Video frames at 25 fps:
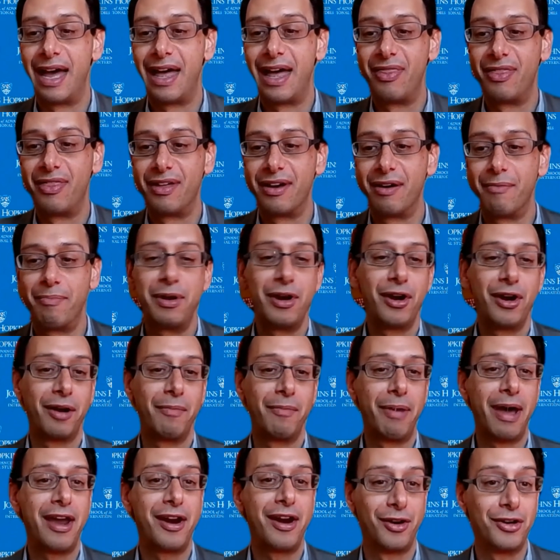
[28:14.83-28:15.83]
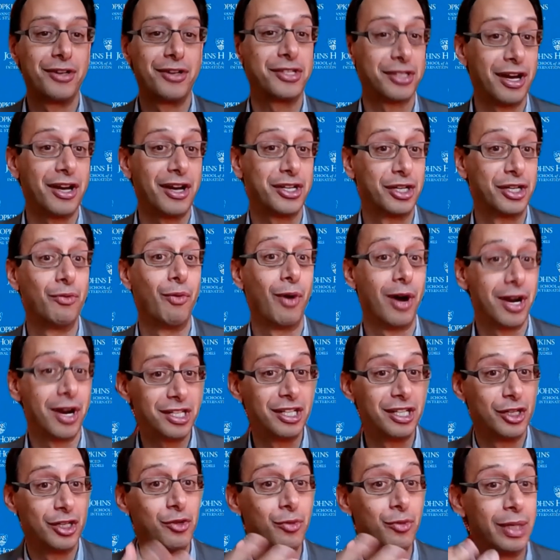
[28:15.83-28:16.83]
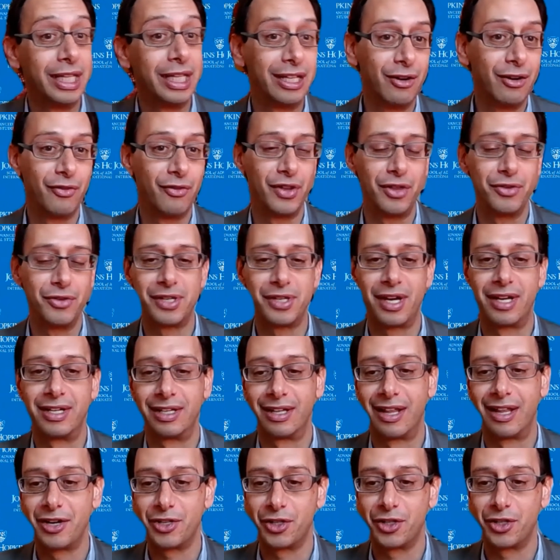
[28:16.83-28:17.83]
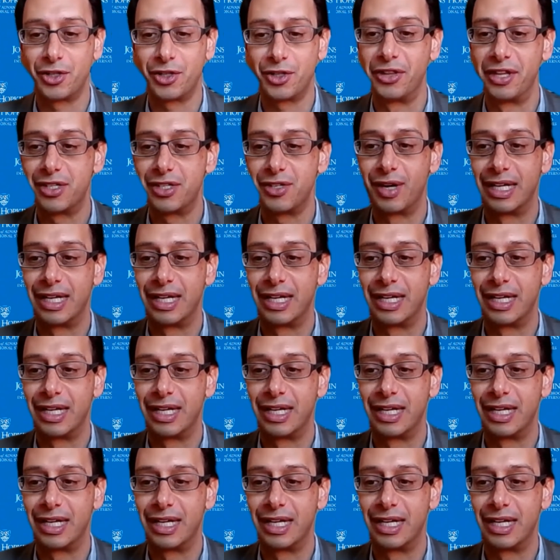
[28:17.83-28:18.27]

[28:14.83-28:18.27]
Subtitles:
and the peer competitor discussion in Washington is really over those ideological things.